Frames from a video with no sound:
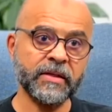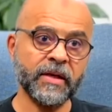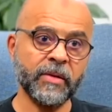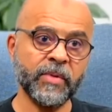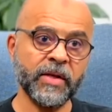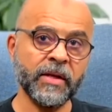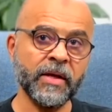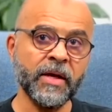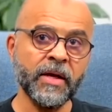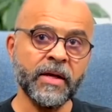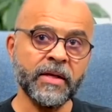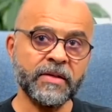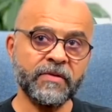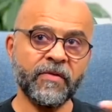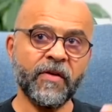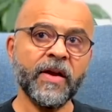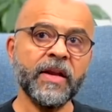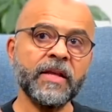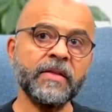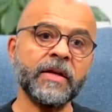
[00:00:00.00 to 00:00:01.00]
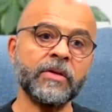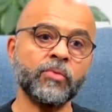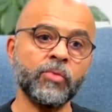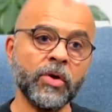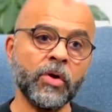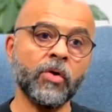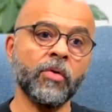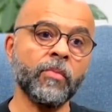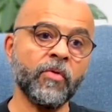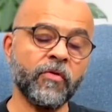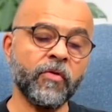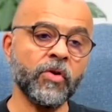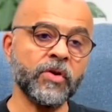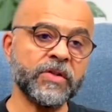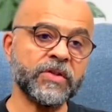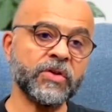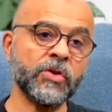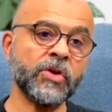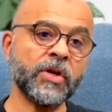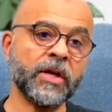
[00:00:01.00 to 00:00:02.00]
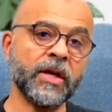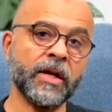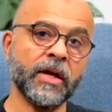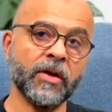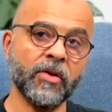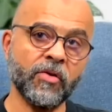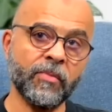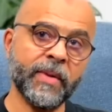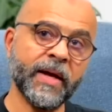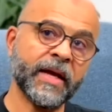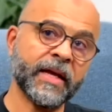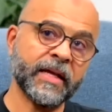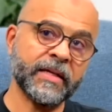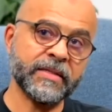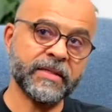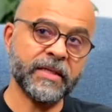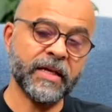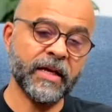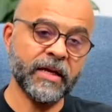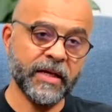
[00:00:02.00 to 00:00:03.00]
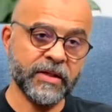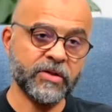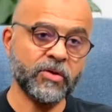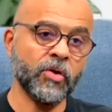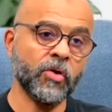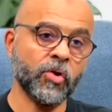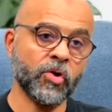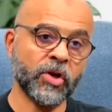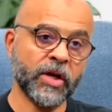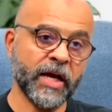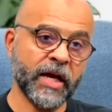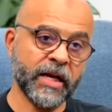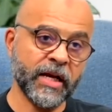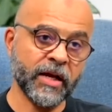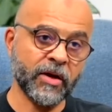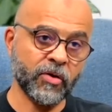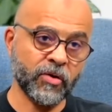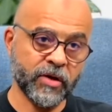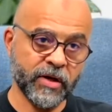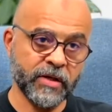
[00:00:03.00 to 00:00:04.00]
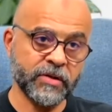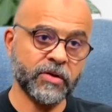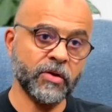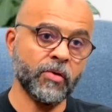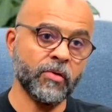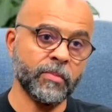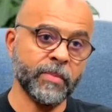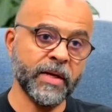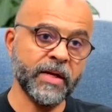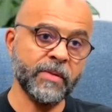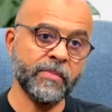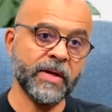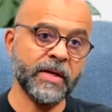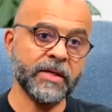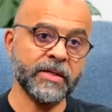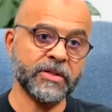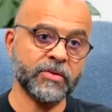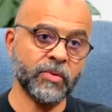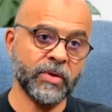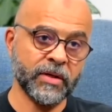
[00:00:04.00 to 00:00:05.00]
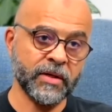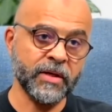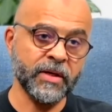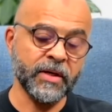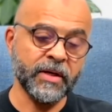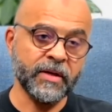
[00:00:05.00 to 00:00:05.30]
I mean, it's funny that we go full circle and go back and say, let's go organic or let's go minimalist, when